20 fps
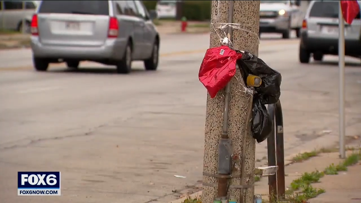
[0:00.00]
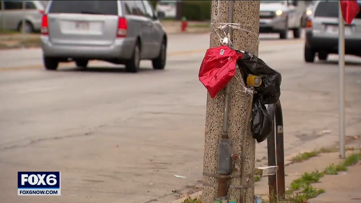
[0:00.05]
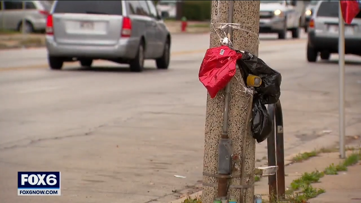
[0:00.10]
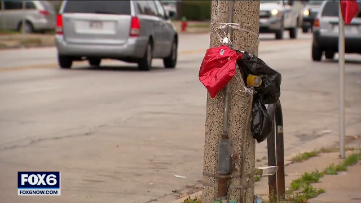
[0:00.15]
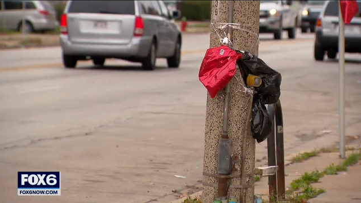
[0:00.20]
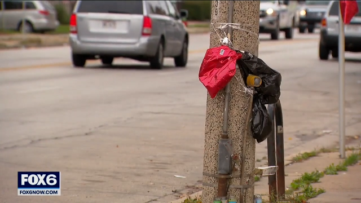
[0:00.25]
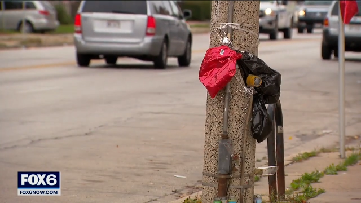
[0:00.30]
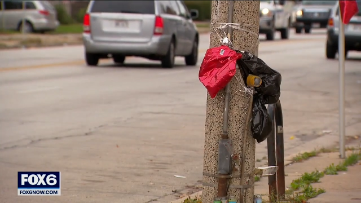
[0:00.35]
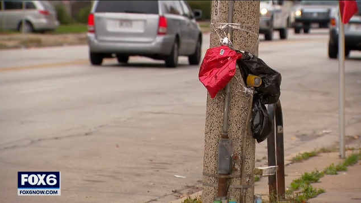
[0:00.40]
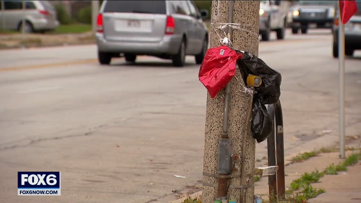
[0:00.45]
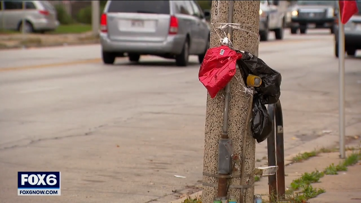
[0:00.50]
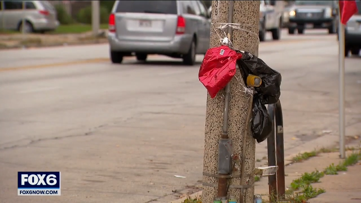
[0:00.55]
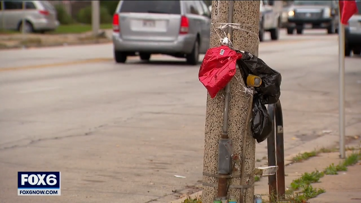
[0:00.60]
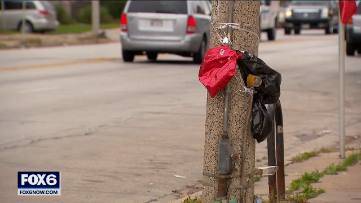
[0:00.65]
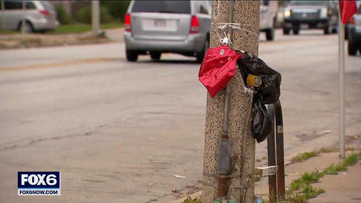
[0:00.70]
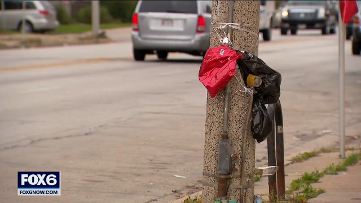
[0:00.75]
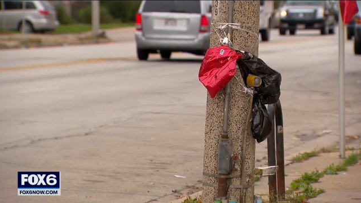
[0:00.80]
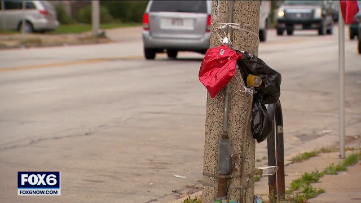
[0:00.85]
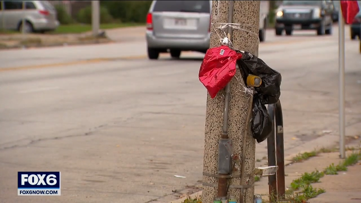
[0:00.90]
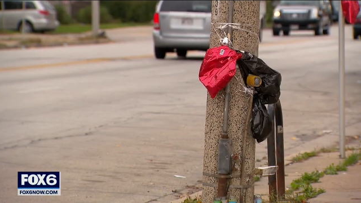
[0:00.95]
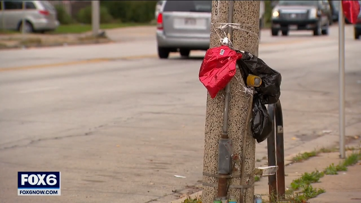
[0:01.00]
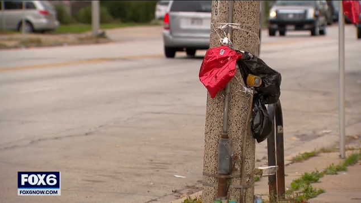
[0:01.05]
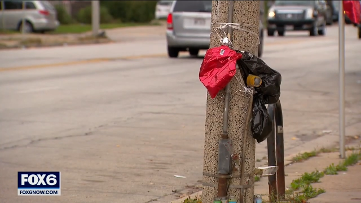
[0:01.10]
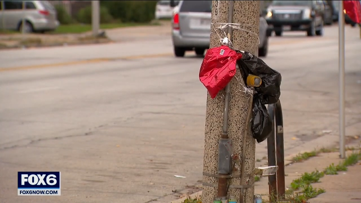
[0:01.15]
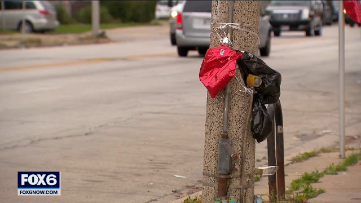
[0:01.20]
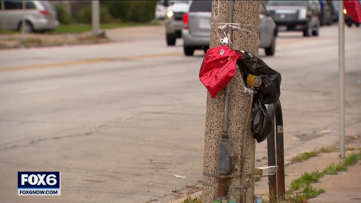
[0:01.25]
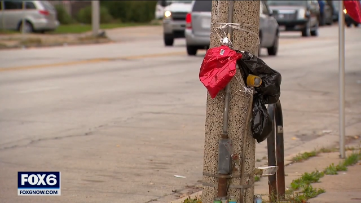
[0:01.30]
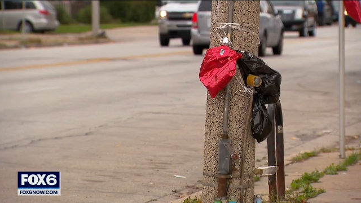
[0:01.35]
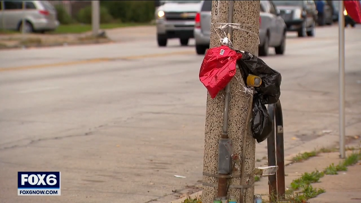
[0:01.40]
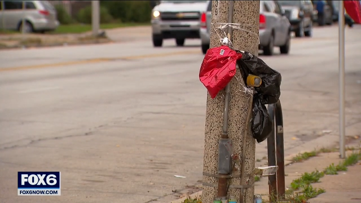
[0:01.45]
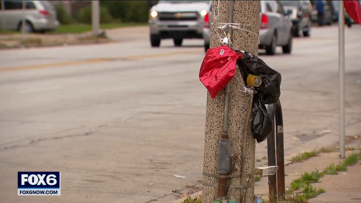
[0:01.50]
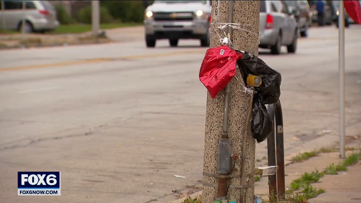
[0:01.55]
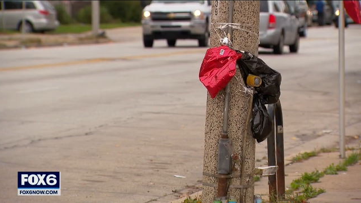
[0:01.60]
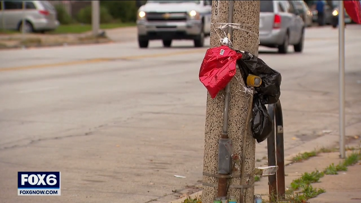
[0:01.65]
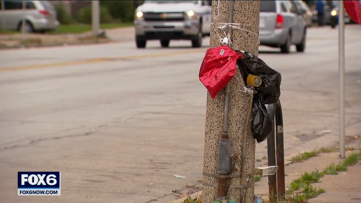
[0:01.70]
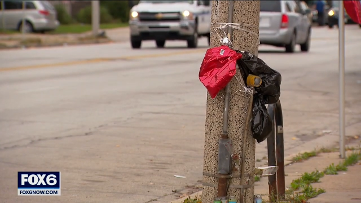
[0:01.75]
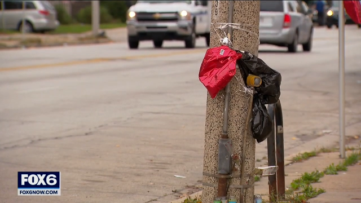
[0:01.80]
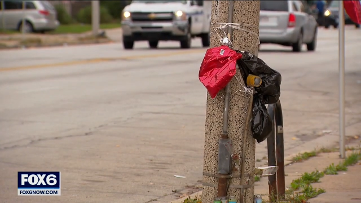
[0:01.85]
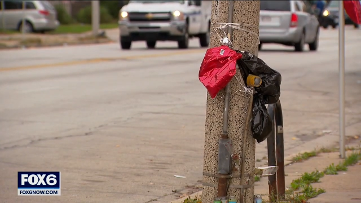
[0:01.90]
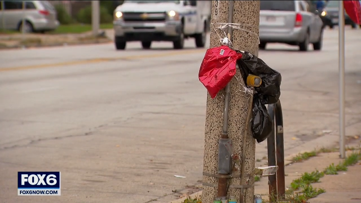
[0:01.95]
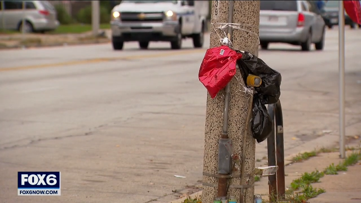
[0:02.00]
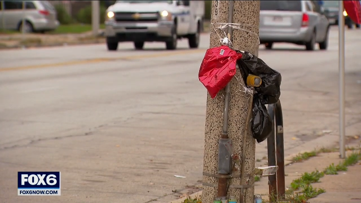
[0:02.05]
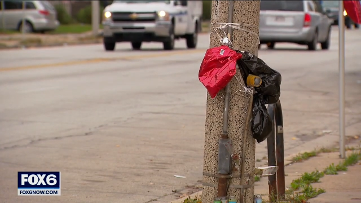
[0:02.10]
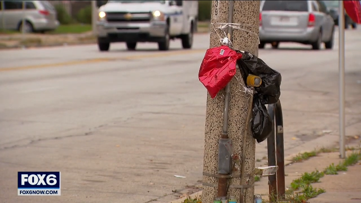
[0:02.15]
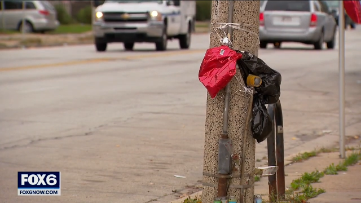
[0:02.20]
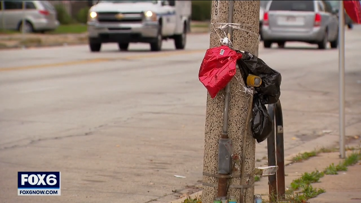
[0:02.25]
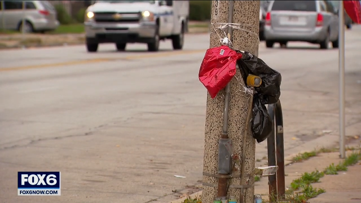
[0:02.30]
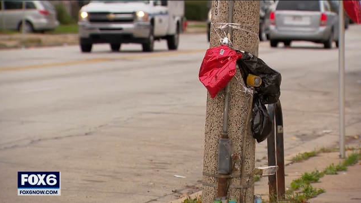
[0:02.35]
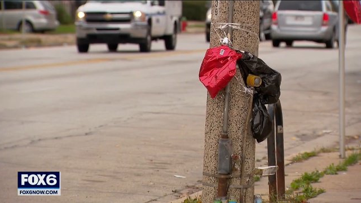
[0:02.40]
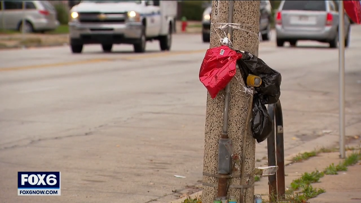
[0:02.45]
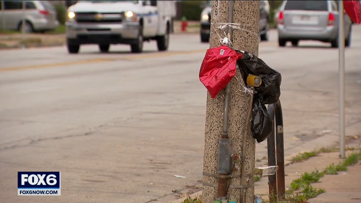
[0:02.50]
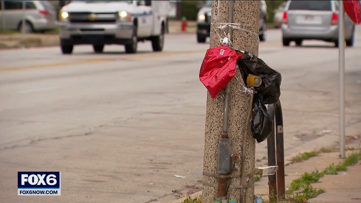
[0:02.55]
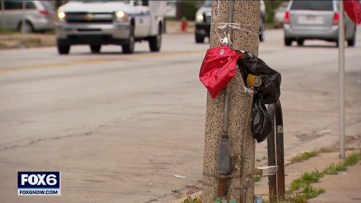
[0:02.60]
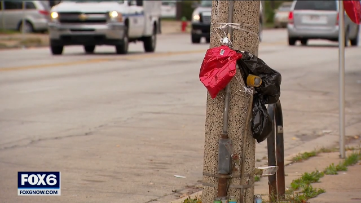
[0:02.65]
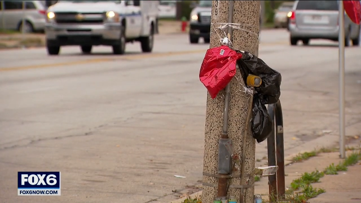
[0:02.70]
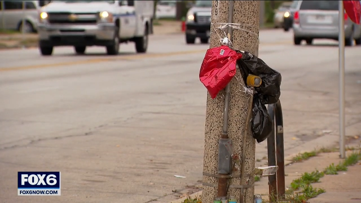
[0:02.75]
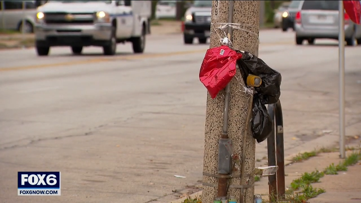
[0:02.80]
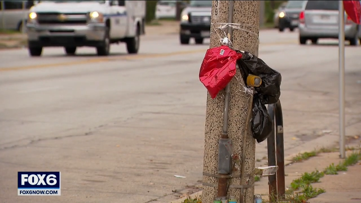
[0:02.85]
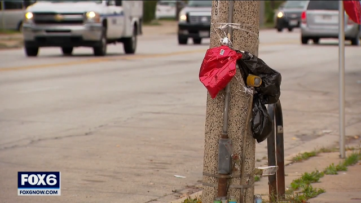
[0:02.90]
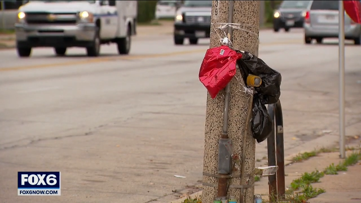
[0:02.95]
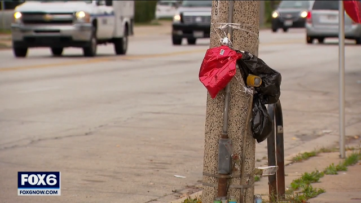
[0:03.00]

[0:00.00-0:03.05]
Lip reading: Nobody's mouth can be seen.